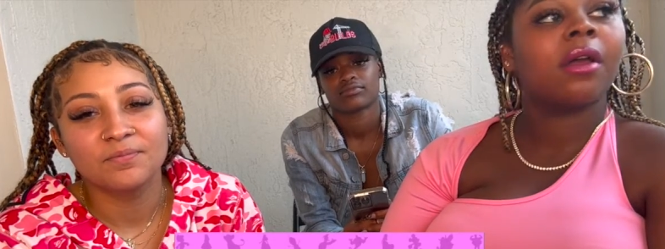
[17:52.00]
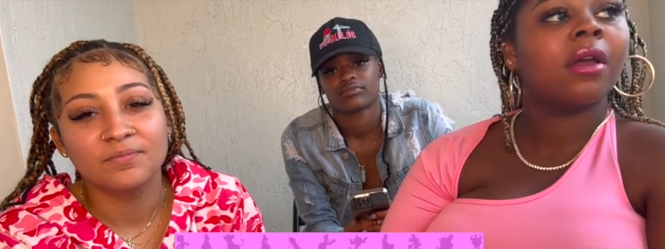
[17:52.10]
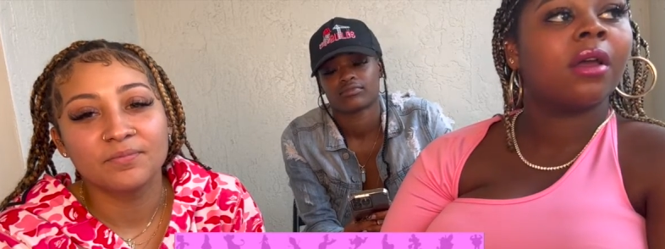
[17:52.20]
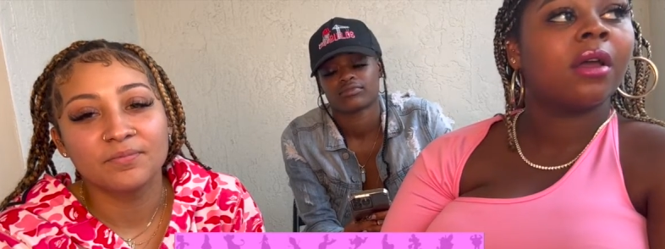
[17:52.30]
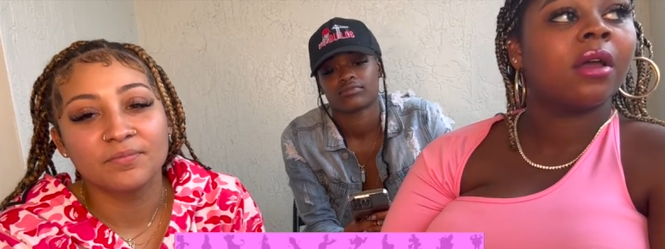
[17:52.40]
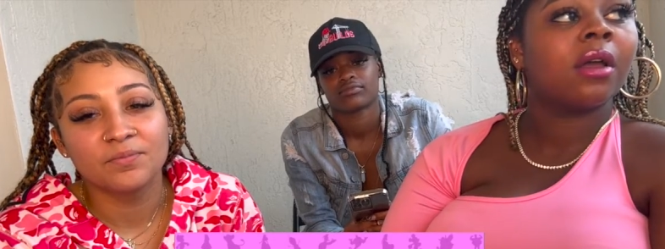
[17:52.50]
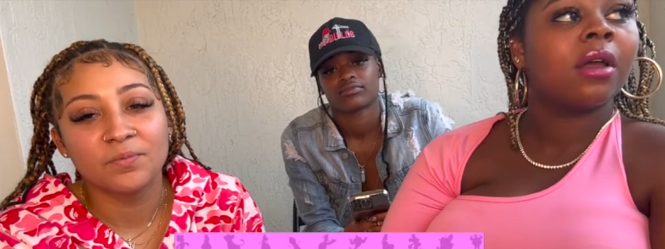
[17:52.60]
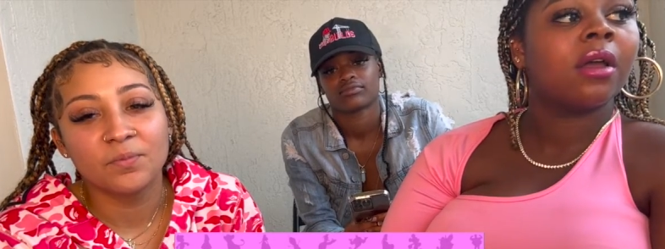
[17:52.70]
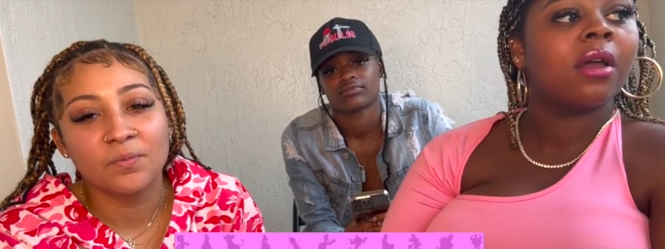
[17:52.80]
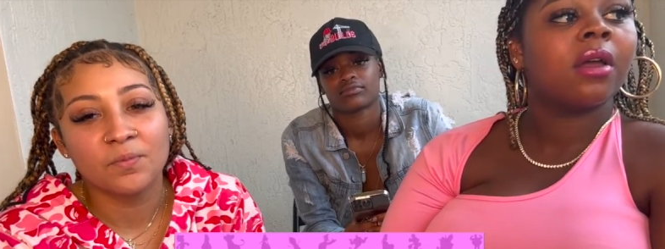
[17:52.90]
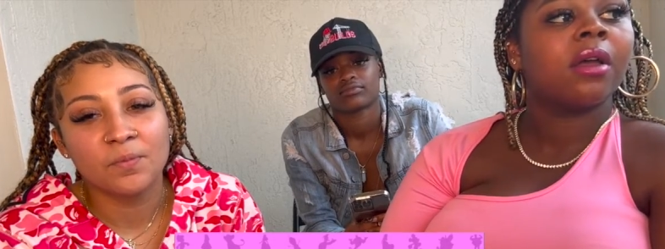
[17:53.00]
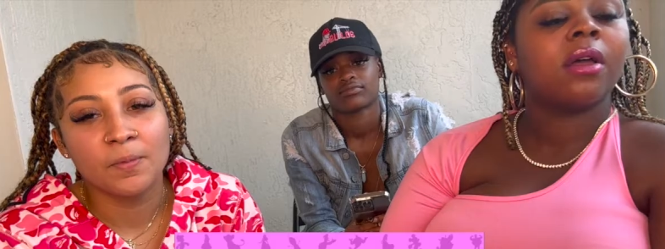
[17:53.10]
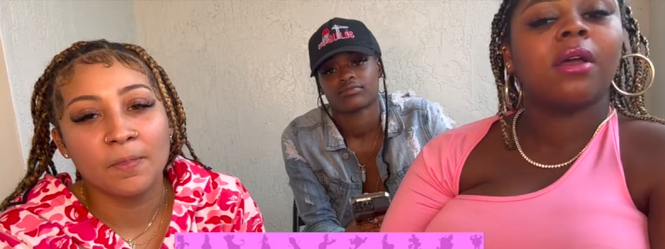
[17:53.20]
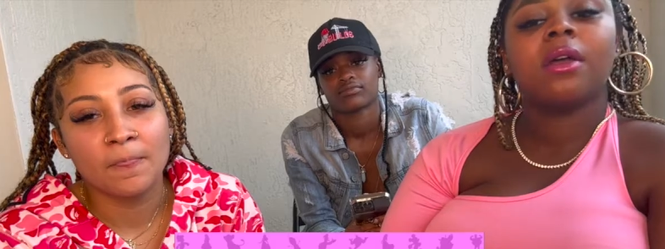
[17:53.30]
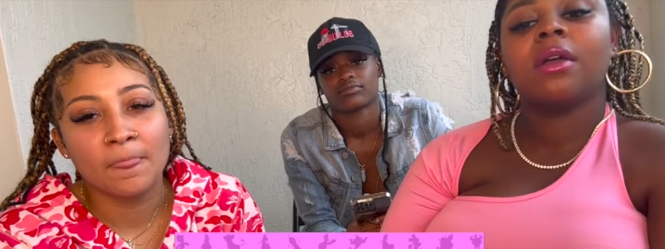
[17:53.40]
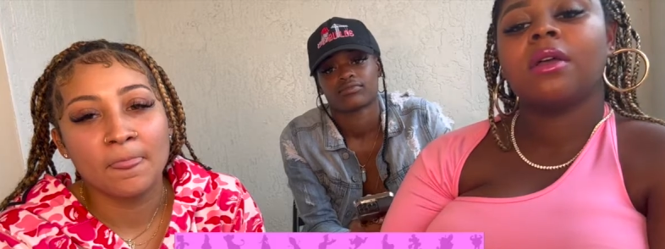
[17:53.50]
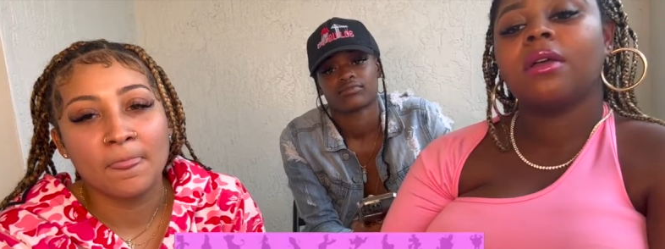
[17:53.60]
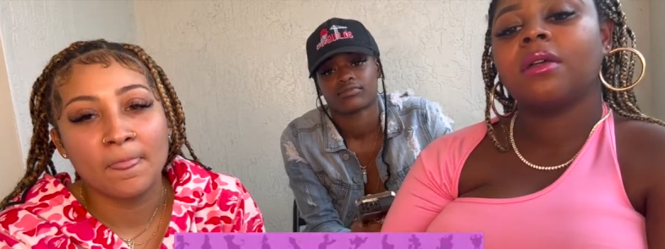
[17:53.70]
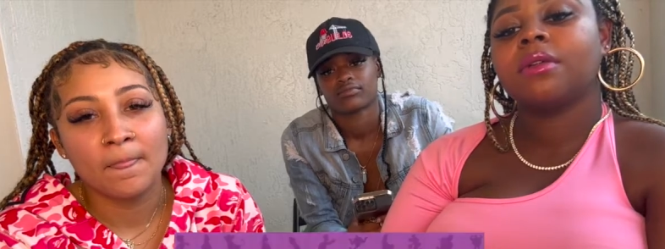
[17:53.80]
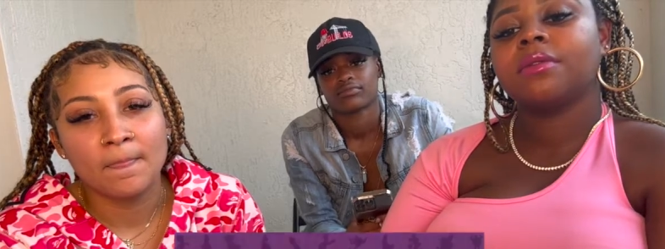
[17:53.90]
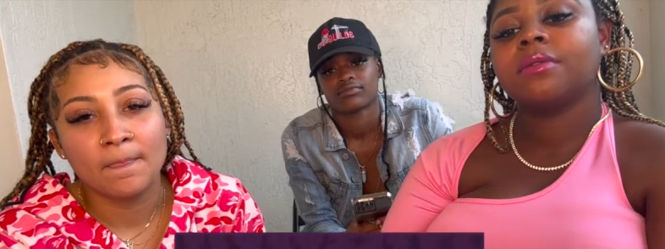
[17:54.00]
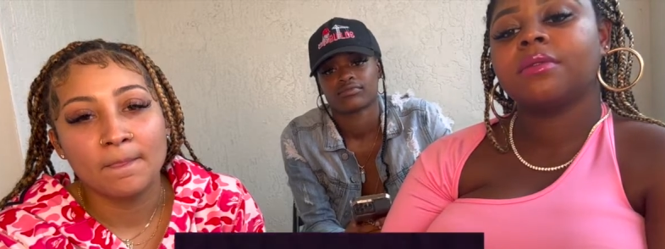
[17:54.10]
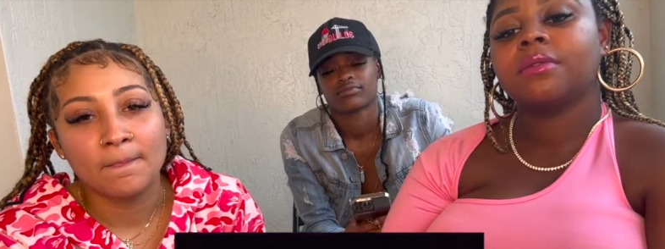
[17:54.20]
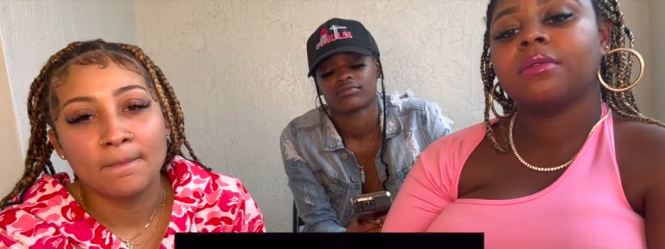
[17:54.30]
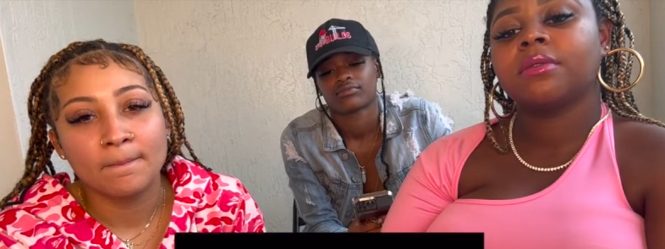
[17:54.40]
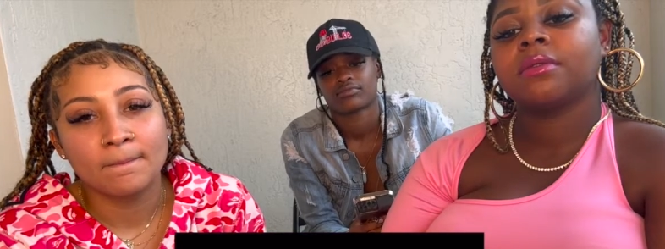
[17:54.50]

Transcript: Nothing is said.